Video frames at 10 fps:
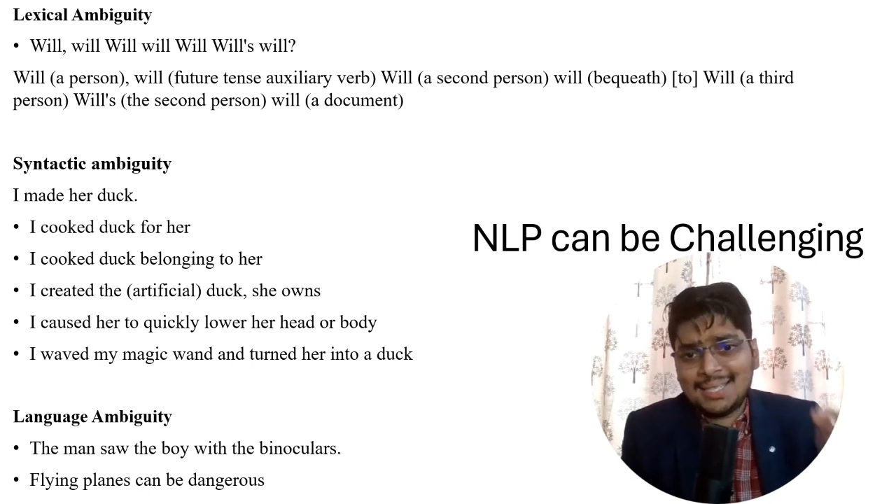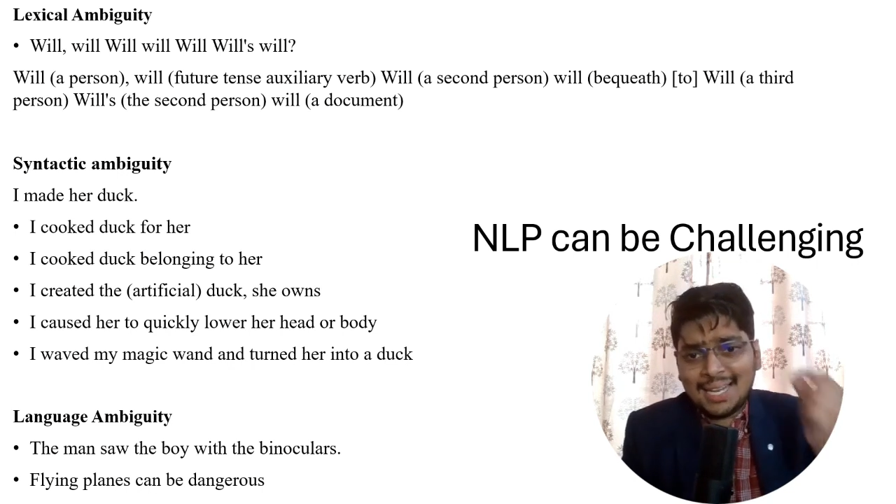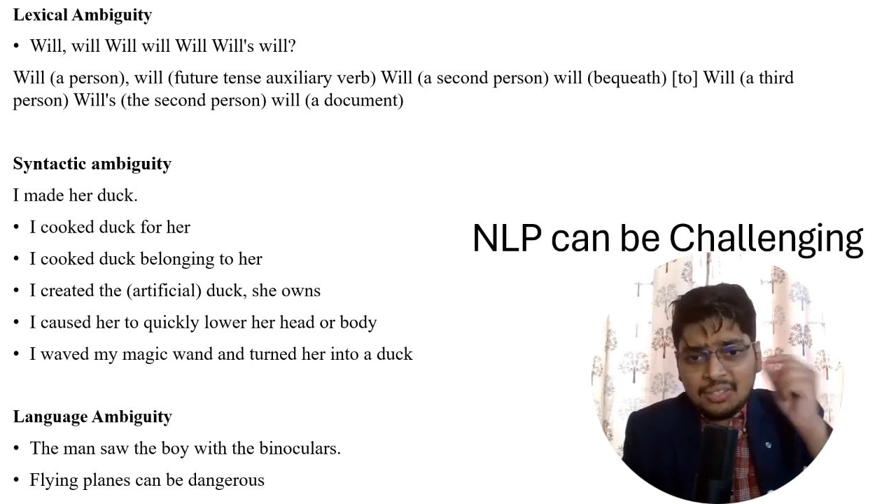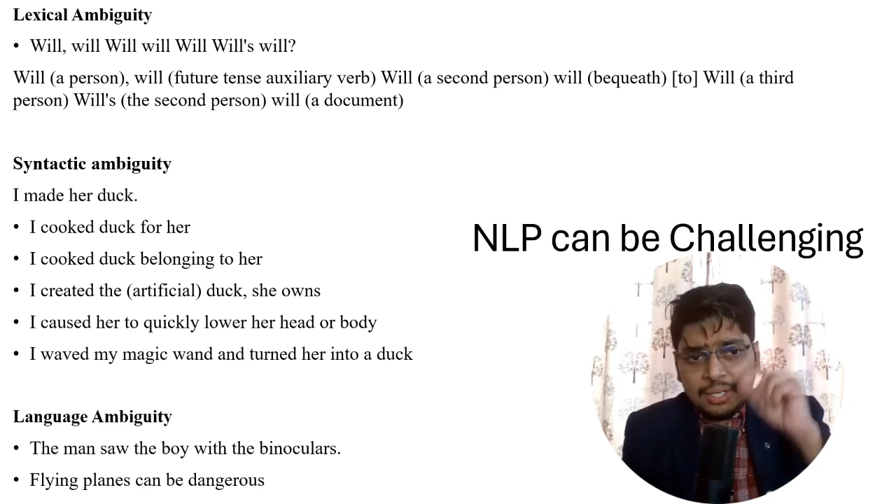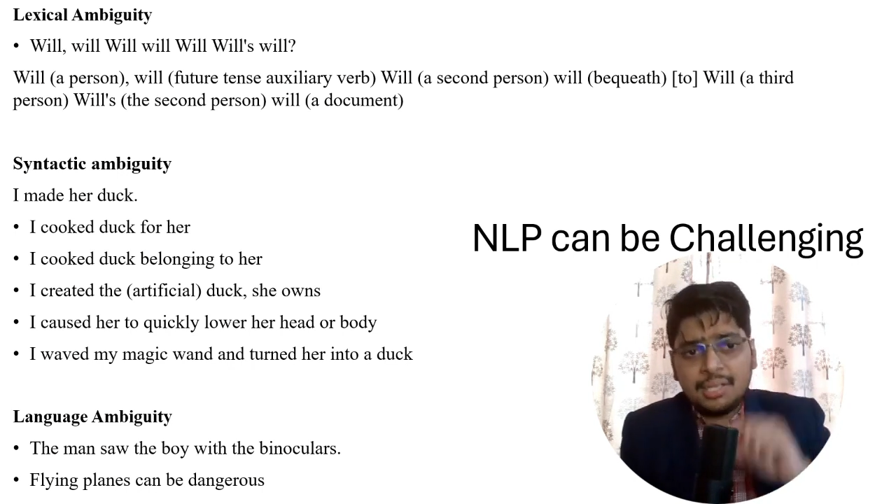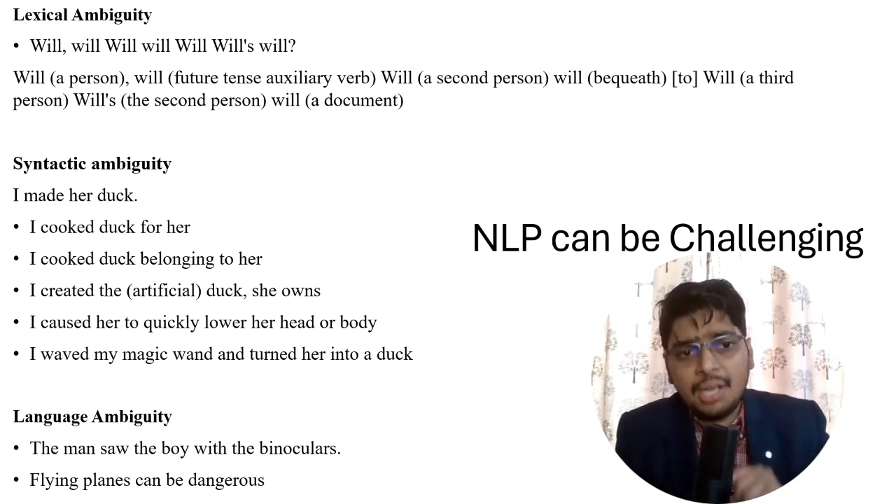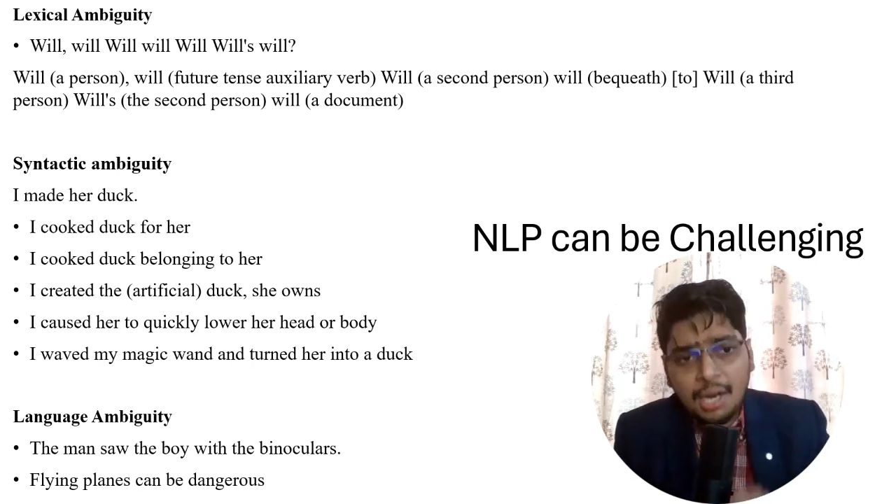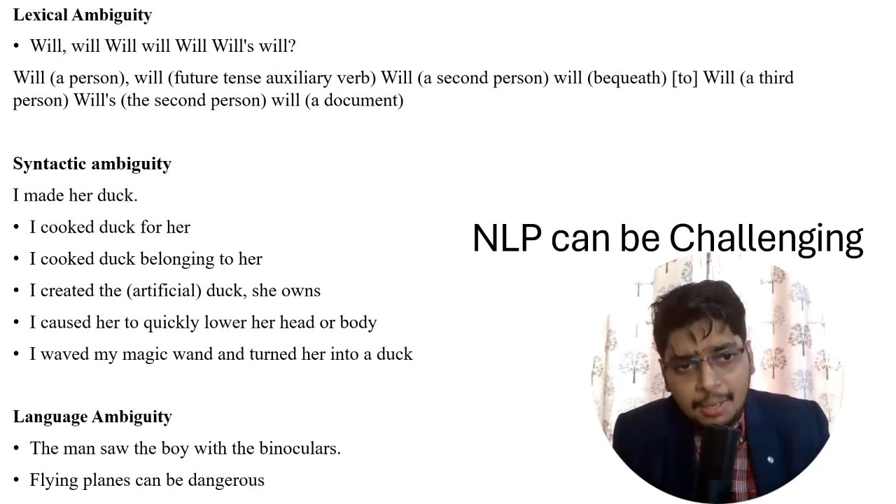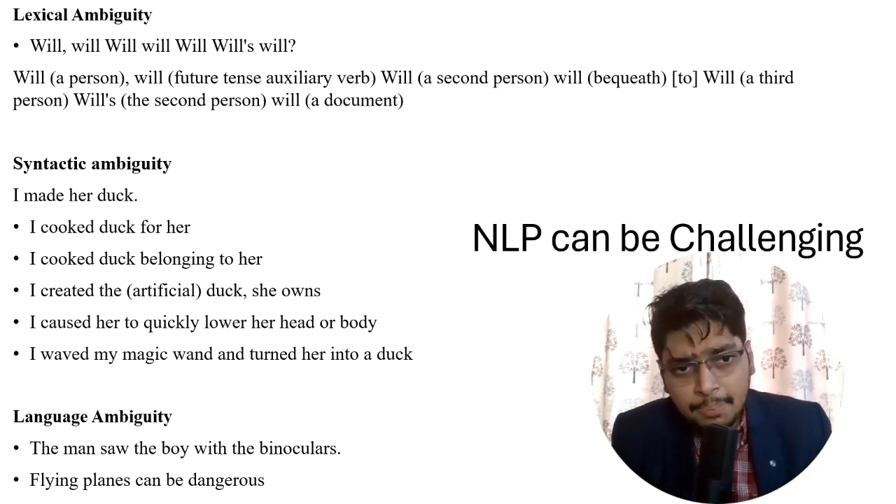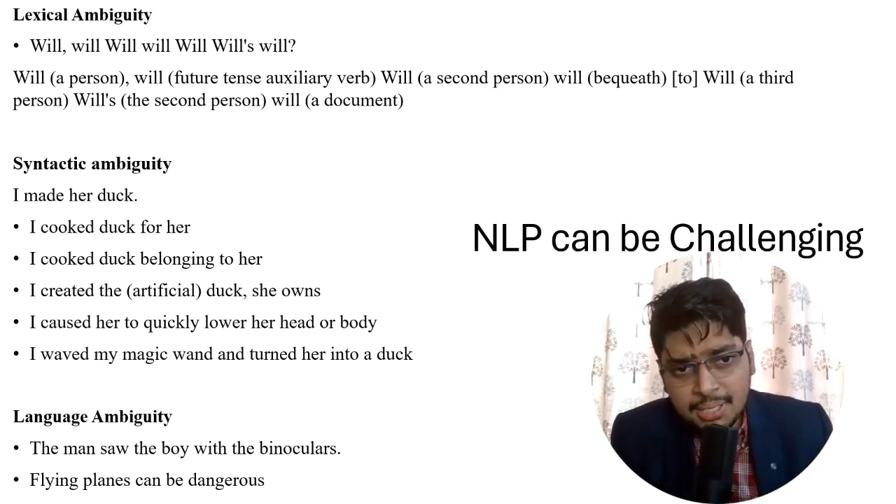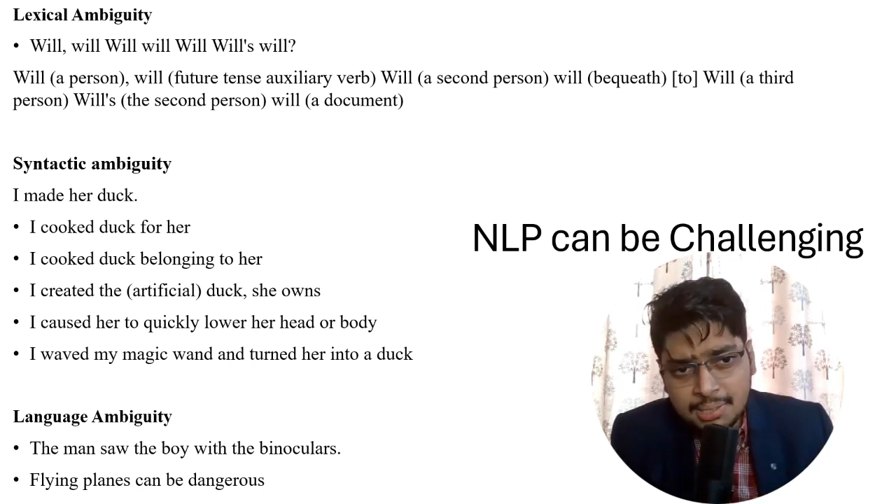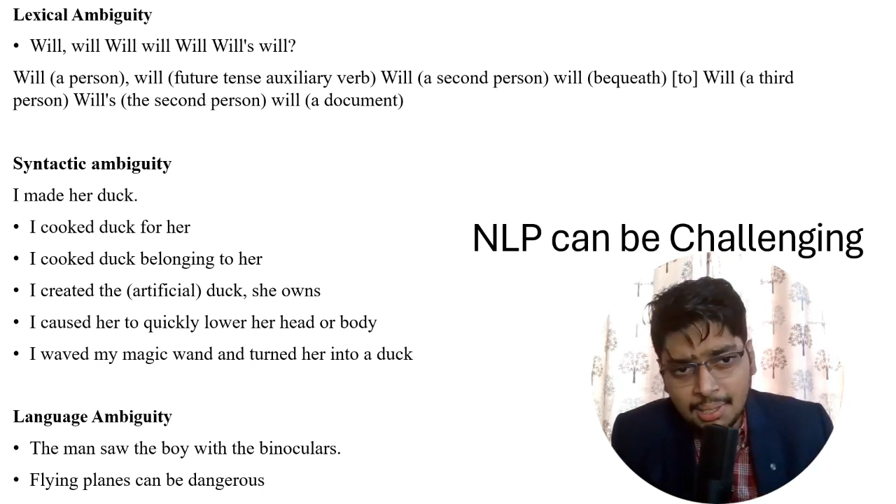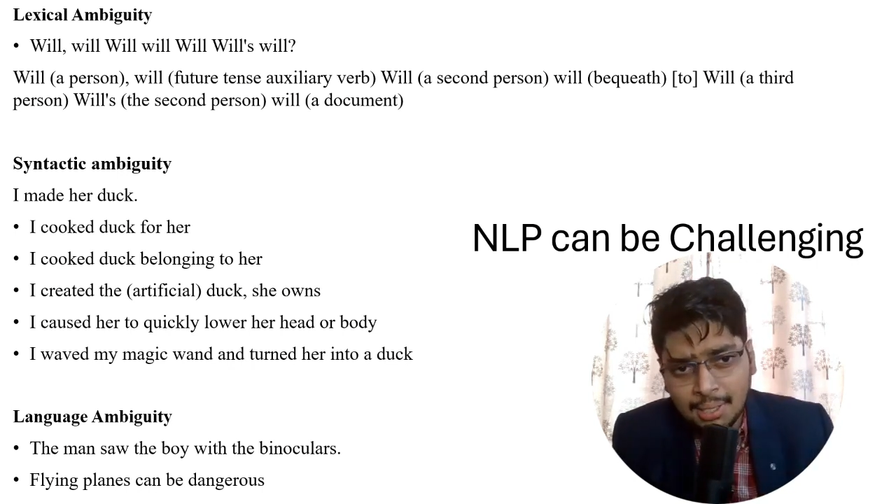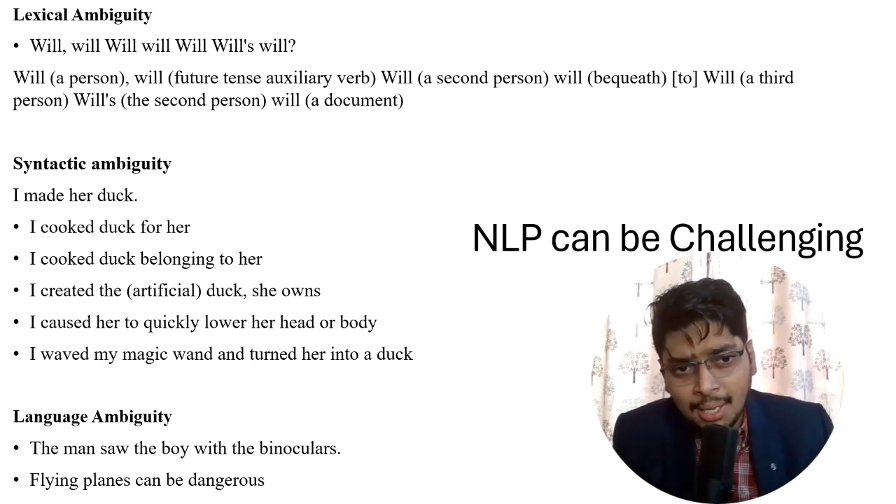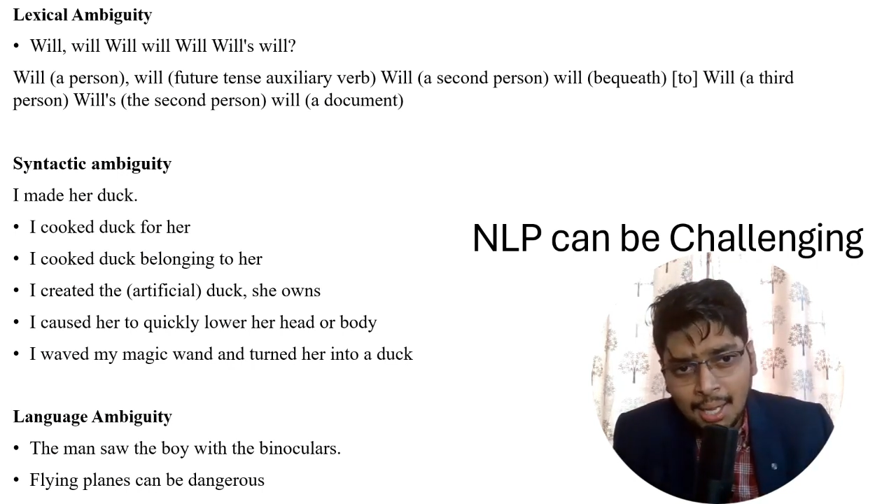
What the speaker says: actually the third person.